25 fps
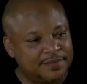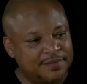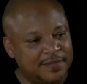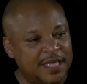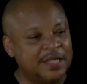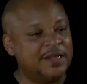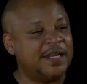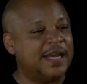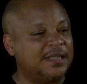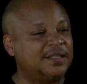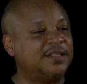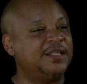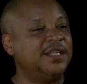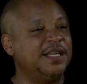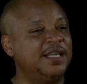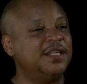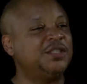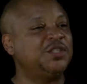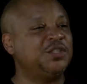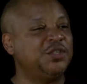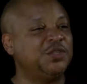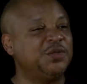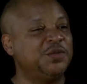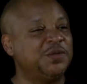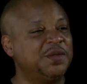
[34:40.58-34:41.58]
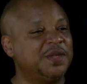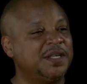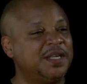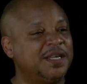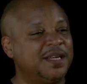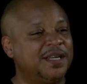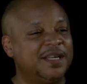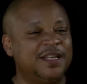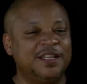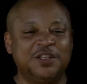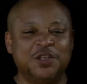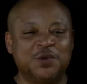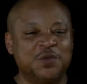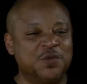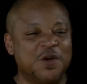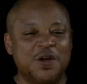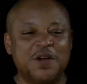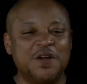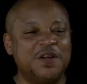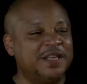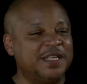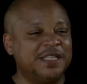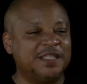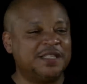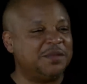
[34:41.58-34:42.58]
And that's the issue. Okay. The
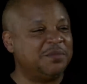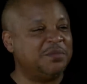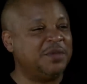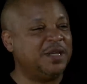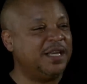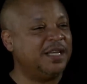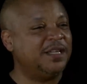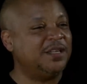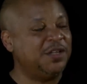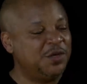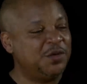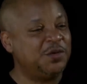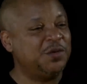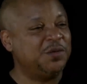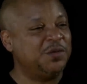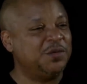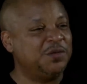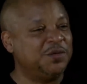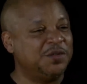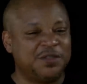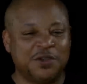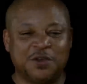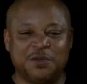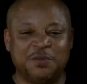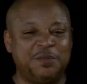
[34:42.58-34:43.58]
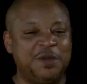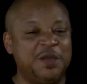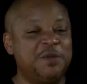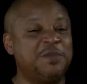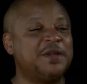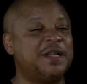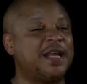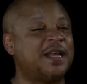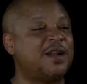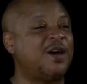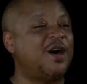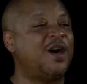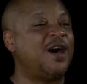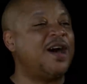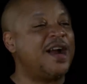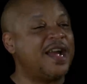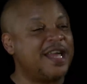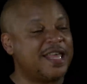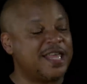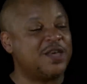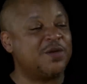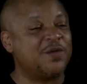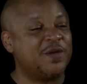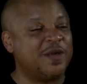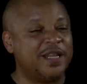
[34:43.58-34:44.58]
word isn't being used. So people that are
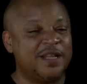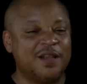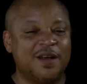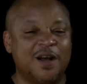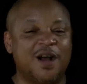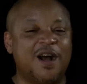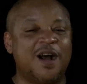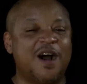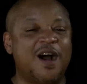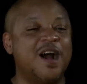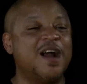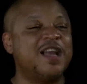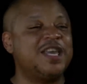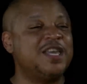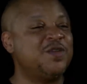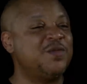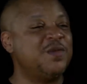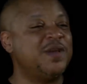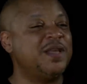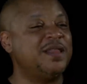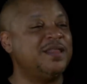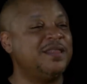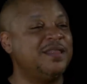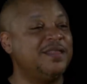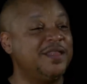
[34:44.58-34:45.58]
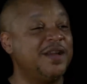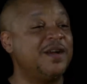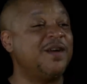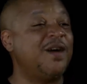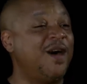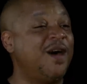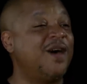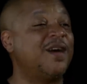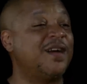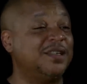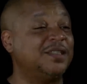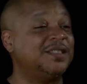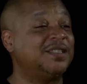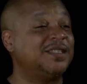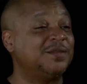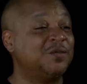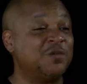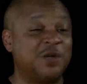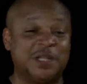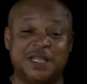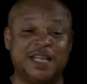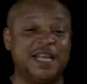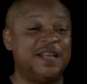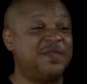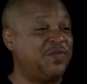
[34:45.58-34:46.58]
arguing are arguing their hearts,
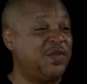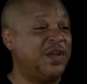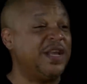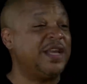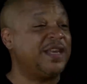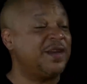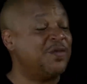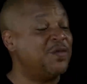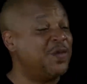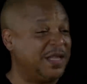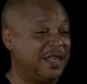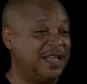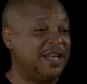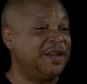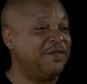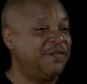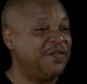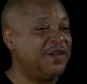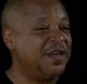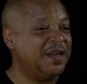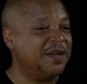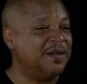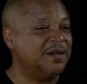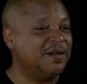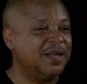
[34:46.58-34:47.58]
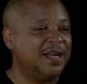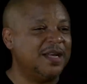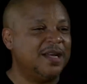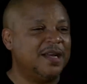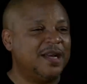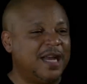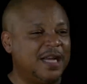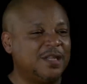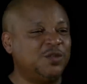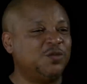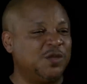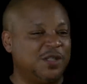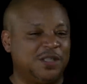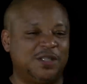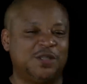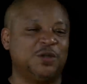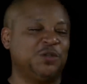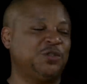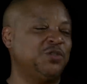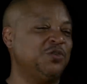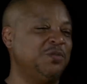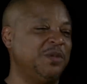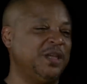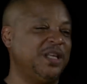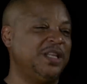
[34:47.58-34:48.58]
what they mm-hmm. think and what they feel. That's what mm-hmm.
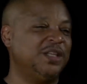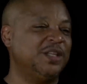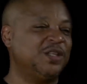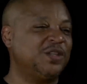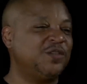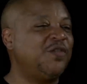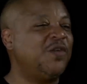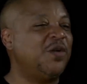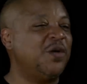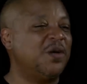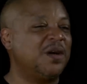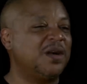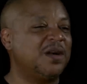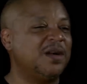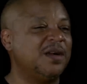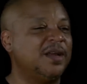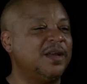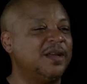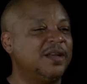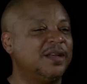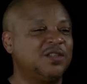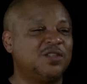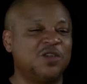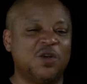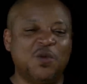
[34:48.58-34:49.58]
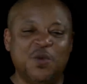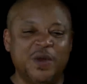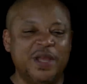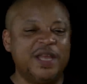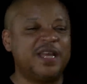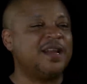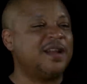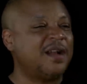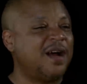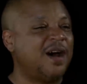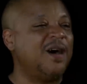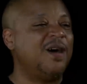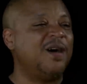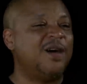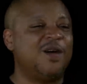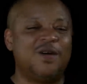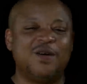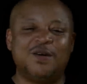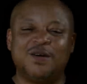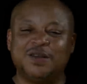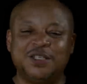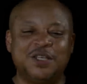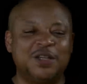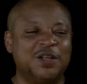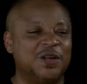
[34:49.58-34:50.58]
social media is for. So we can
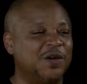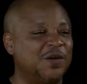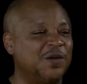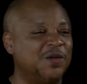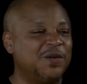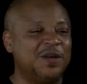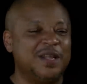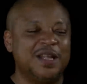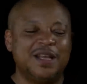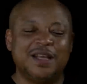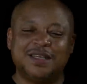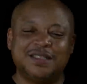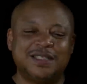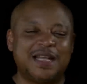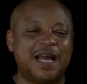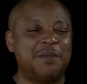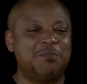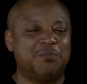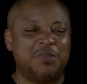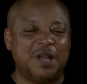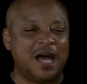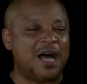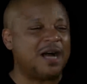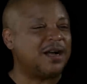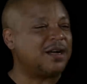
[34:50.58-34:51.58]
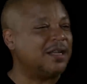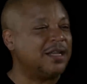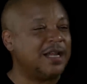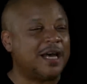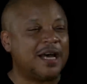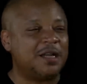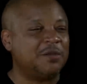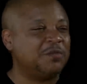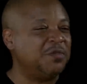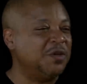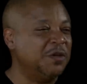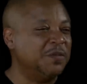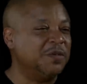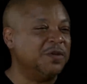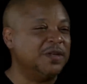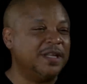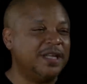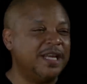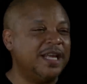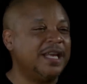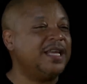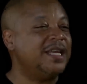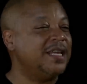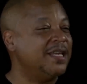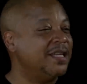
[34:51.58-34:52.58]
all, you know, because I block a lot of people
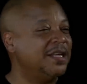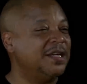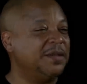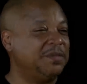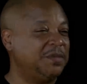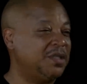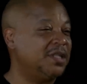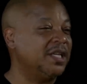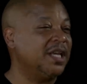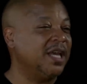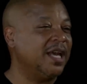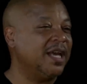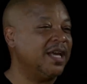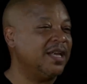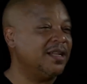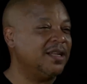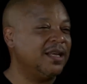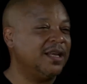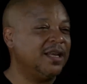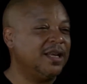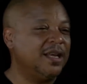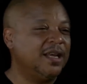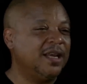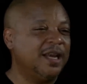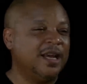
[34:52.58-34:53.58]
and they get upset and